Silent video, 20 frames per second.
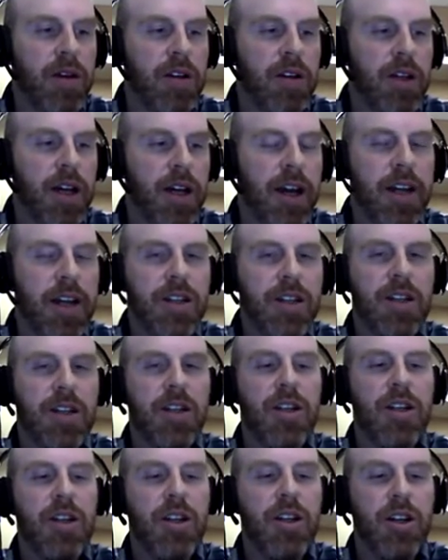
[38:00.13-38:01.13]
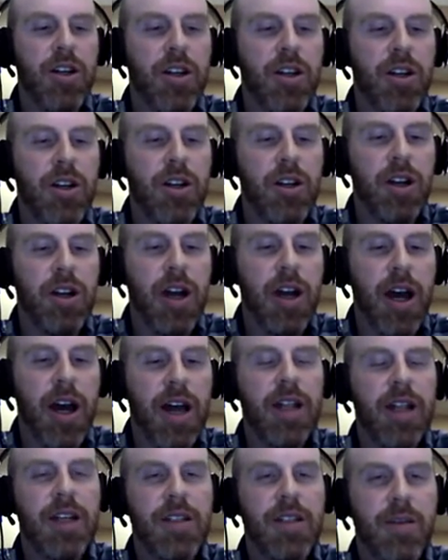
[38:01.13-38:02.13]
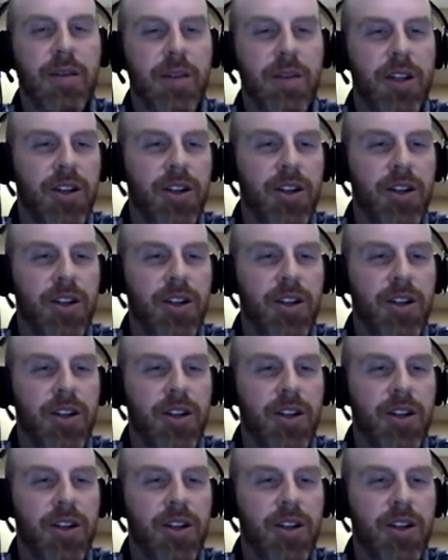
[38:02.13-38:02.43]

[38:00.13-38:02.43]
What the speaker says: to kind of highlight some of the